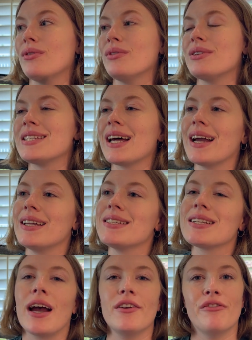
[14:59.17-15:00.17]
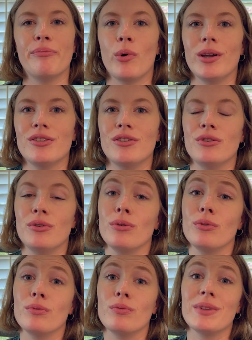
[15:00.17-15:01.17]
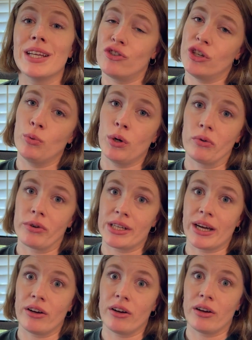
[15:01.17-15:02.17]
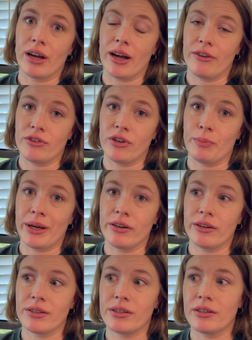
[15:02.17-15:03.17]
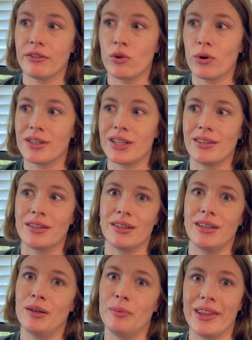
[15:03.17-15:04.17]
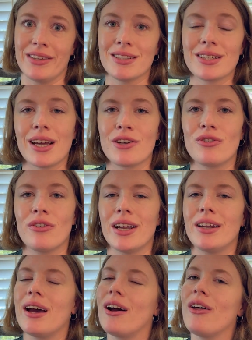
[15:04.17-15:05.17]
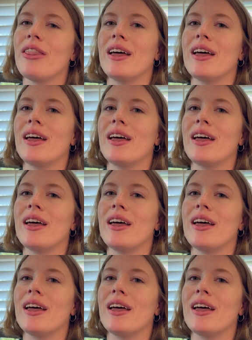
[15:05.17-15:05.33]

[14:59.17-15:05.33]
signs kind of point to that she will retire after Paris. Of course, that doesn't need to be the discussion right now.